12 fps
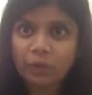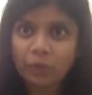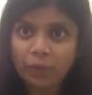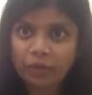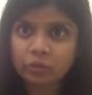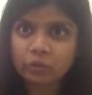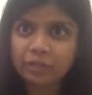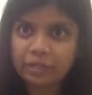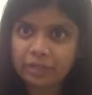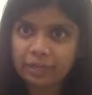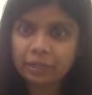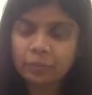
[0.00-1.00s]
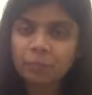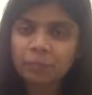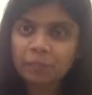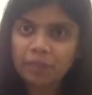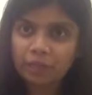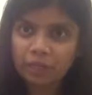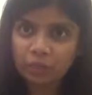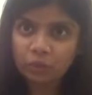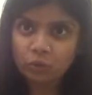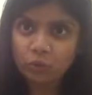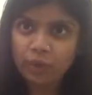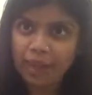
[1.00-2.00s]
going to lead
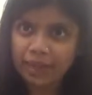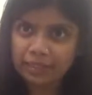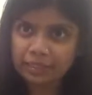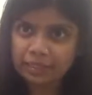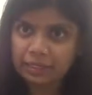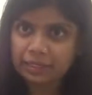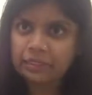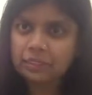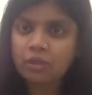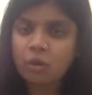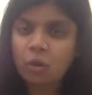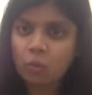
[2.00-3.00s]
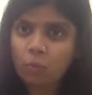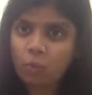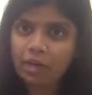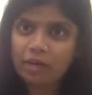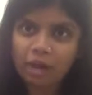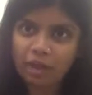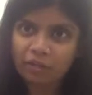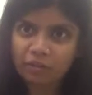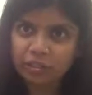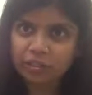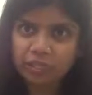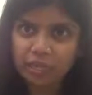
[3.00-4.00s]
to accidents one
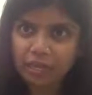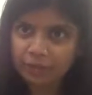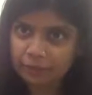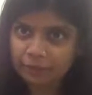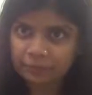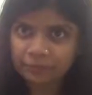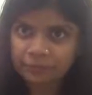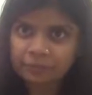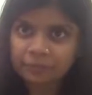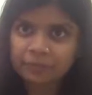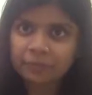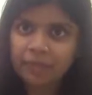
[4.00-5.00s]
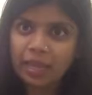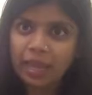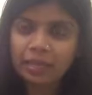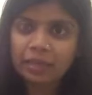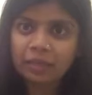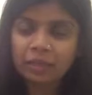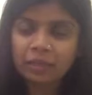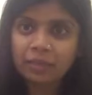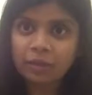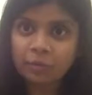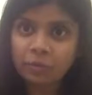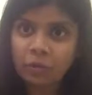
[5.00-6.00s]
after the other. And
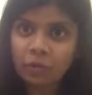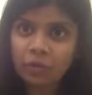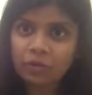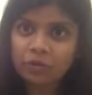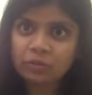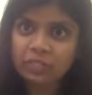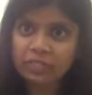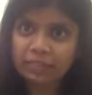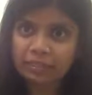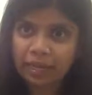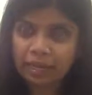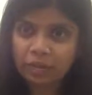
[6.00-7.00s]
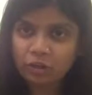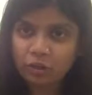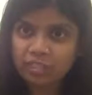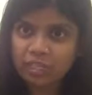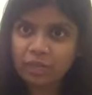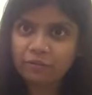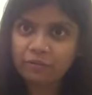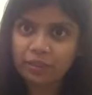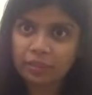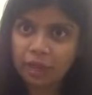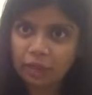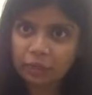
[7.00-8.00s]
the more you sustain yourself
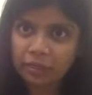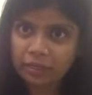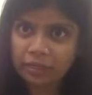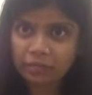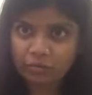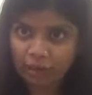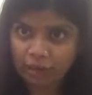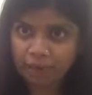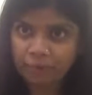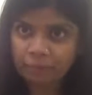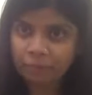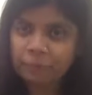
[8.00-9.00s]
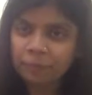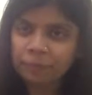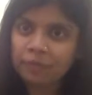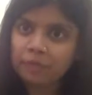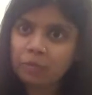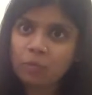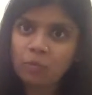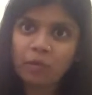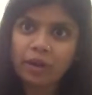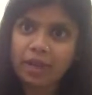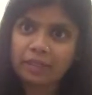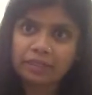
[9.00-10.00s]
without any training, the
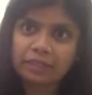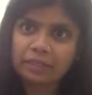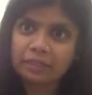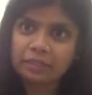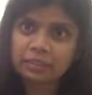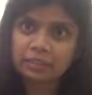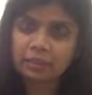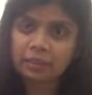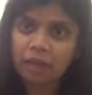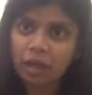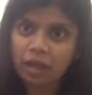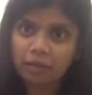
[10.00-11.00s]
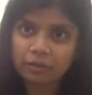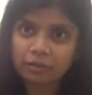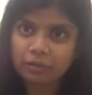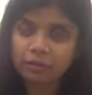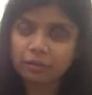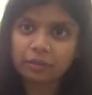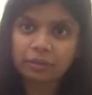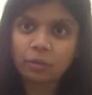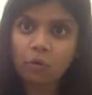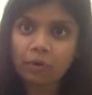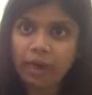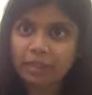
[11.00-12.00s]
more accidents are
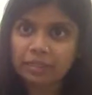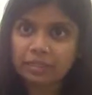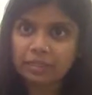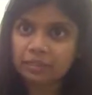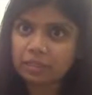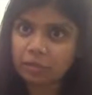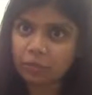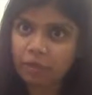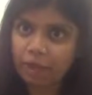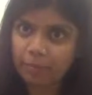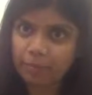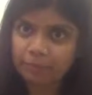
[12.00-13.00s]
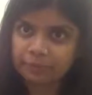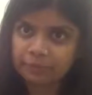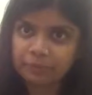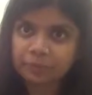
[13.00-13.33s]
going to happen.